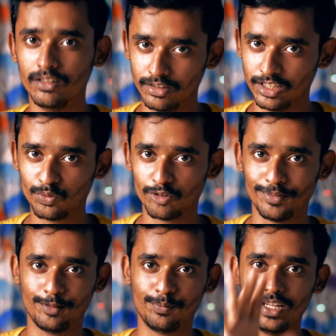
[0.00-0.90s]
this was
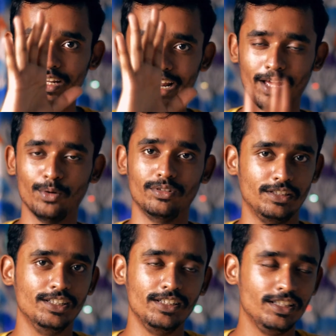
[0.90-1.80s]
my speed, and
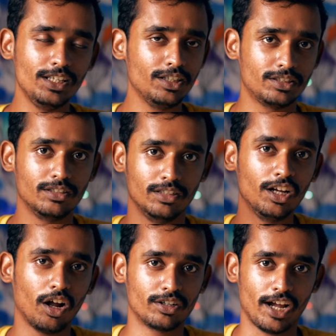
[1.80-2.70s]
he
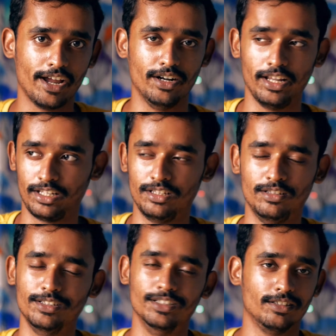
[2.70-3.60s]
got tired, like
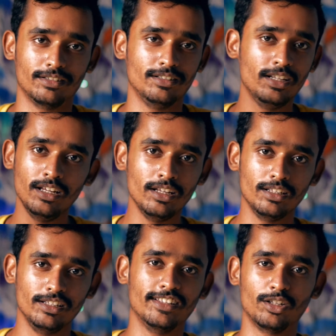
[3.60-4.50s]
he
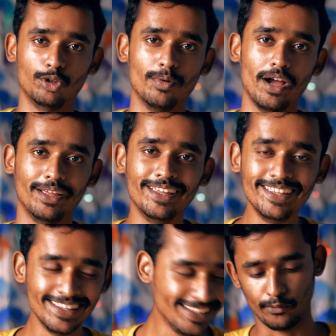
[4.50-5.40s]
said goodbye.
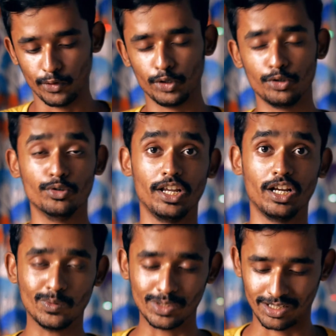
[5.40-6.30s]
I forgot to take
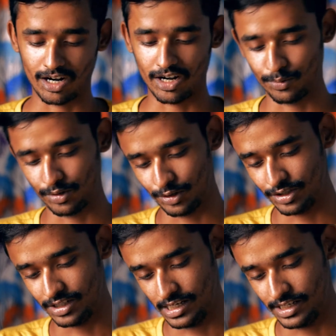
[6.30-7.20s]
out the card. I'm going to
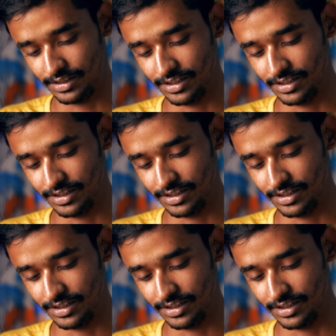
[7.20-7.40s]
delete